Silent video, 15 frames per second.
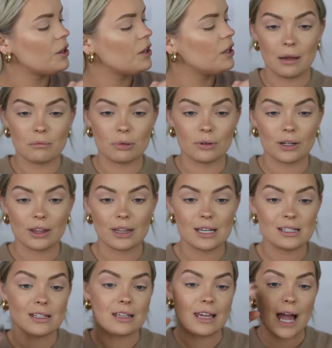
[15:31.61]
and bring
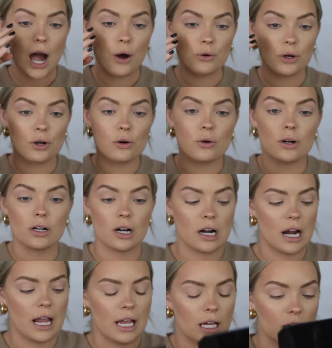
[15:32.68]
this in the outer corner
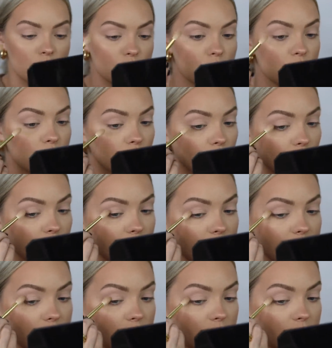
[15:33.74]
and the crease.